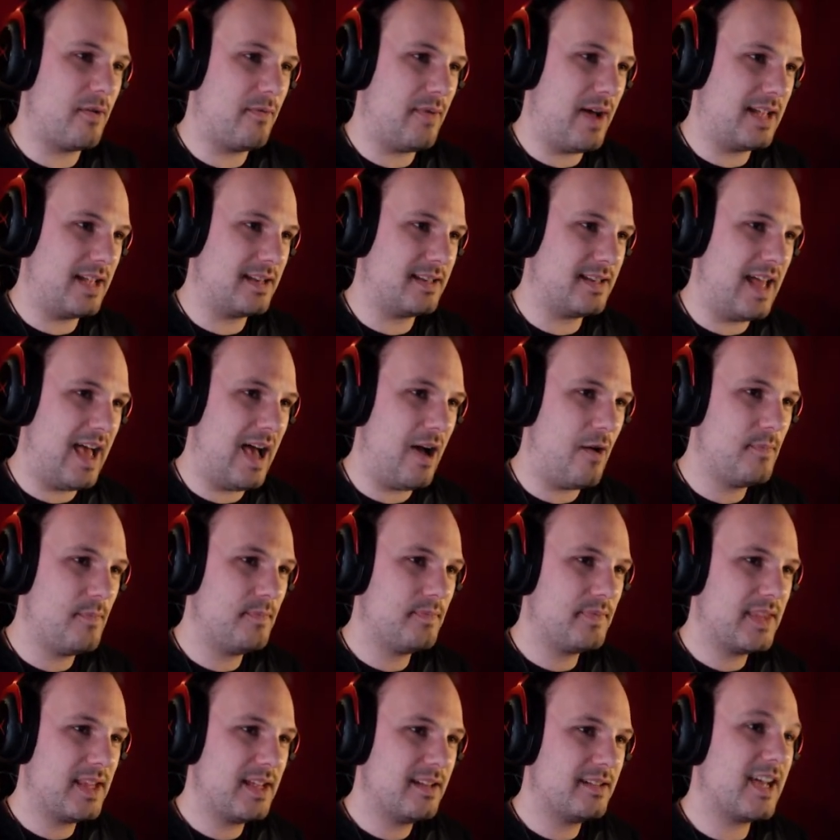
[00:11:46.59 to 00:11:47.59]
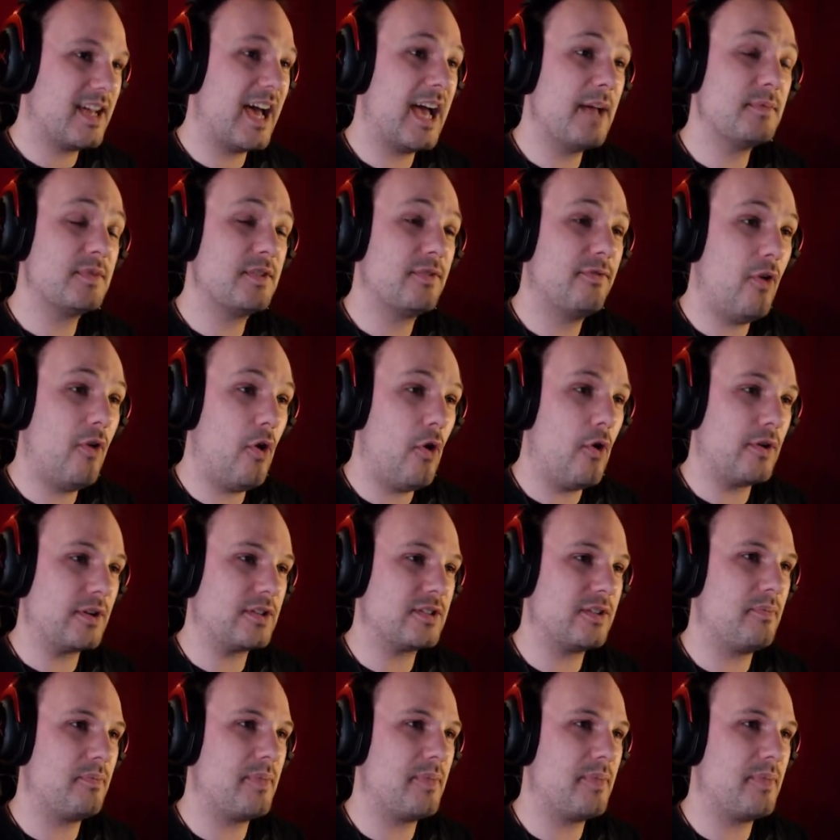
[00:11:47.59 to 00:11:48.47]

right now, times 4, so